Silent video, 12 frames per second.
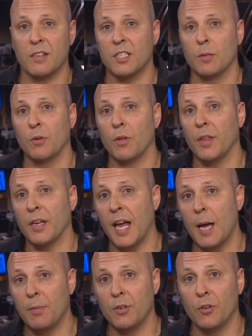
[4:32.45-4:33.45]
A similar thing
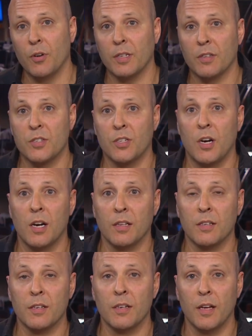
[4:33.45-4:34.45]
happened during the
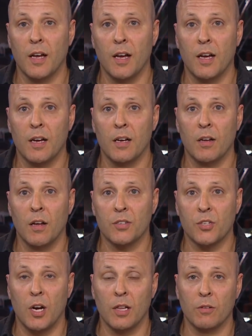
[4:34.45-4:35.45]
Scotland uh,
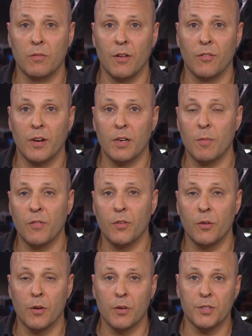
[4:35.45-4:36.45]
Scotland referendum a
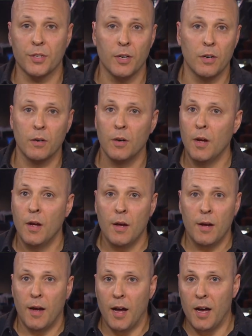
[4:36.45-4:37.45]
few years ago,
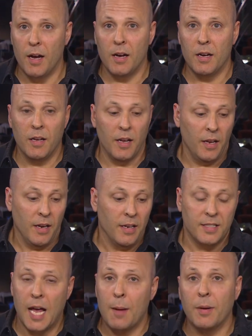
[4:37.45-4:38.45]
uh, and
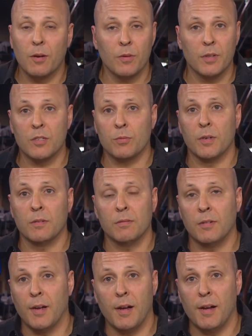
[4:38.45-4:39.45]
it's happening with this one.
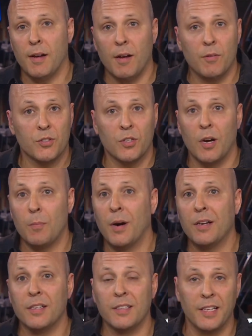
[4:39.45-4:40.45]
Uh, I saw a
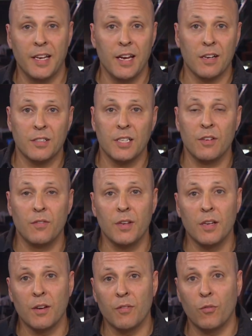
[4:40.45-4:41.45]
pundit today on
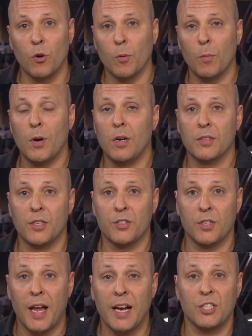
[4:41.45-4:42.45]
TV, a former
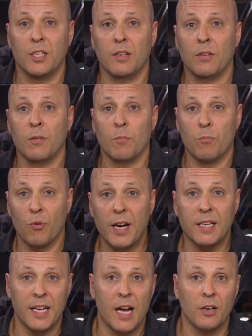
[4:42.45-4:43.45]
politician, actually
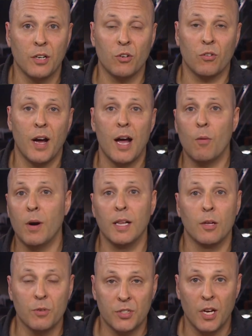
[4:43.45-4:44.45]
break down and cry
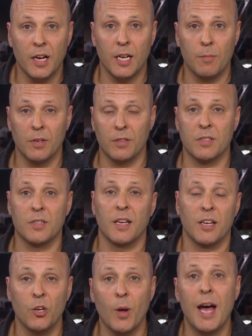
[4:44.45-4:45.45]
while he was talking about this
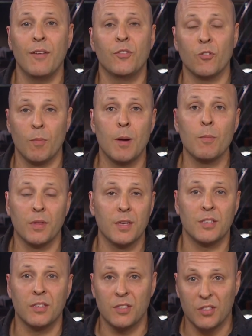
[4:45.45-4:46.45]
thing. And you have to remember
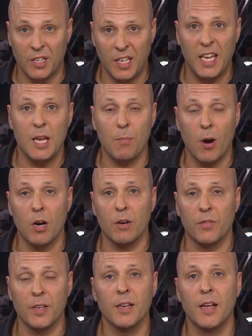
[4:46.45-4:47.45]
this. This is a key part
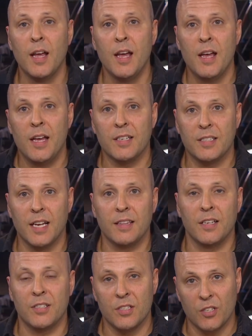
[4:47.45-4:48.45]
of it, is
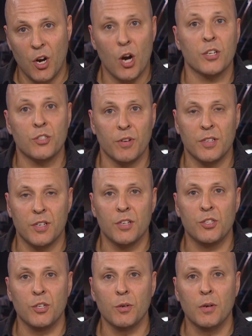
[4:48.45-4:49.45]
that this is a heartstrings
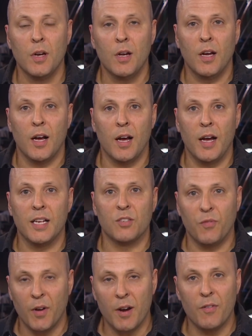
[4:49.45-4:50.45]
issue. Uh,
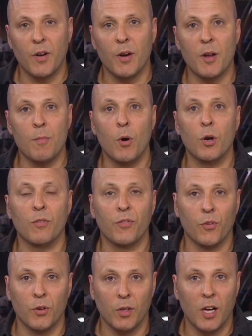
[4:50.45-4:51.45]
it's very very emotive
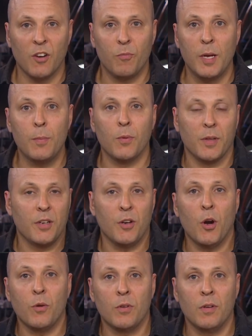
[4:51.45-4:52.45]
for a lot of people, and
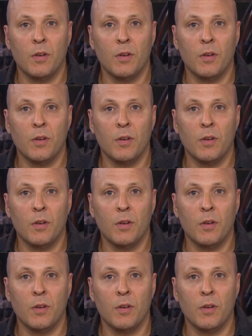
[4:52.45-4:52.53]
you know.